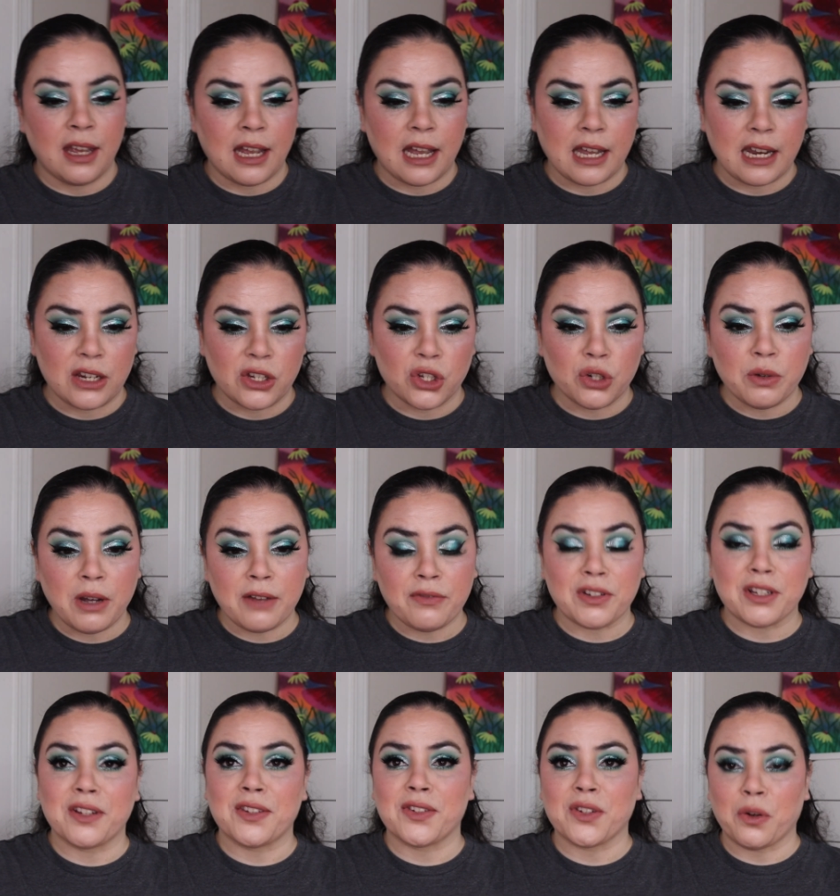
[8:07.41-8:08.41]
and I do have
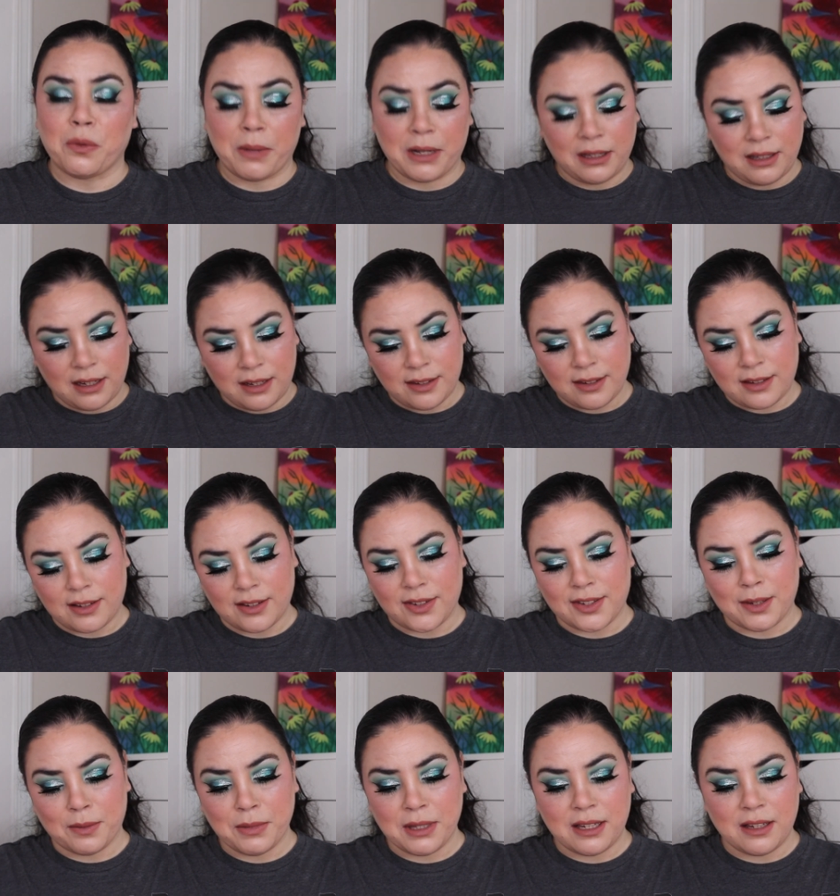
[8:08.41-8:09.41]
to consult my list because
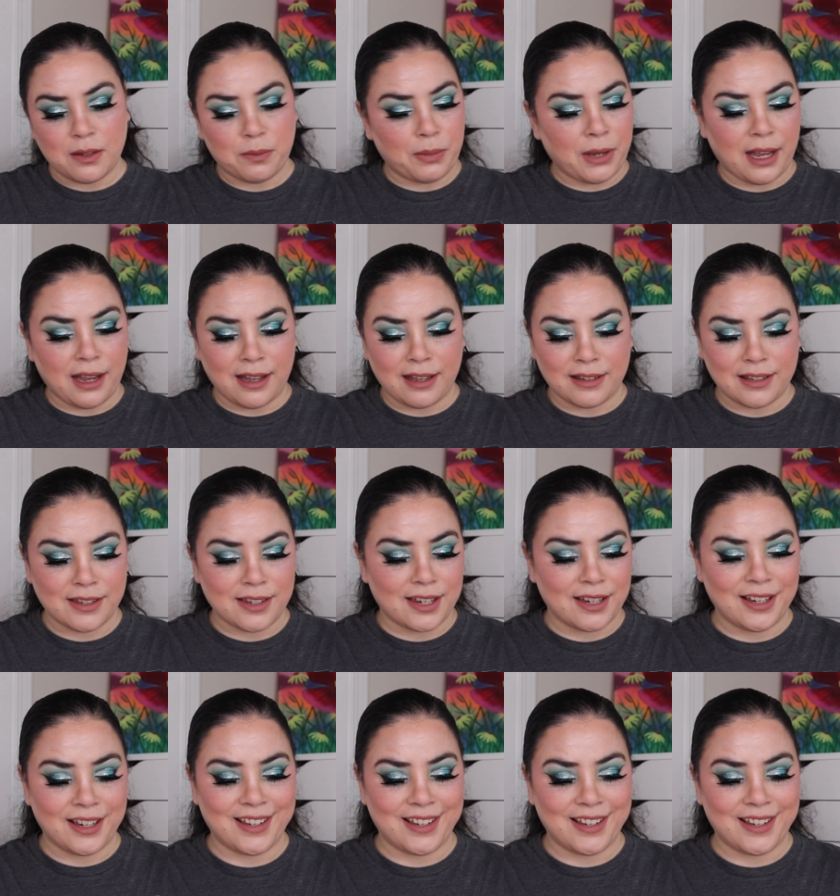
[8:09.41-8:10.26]
some of these pans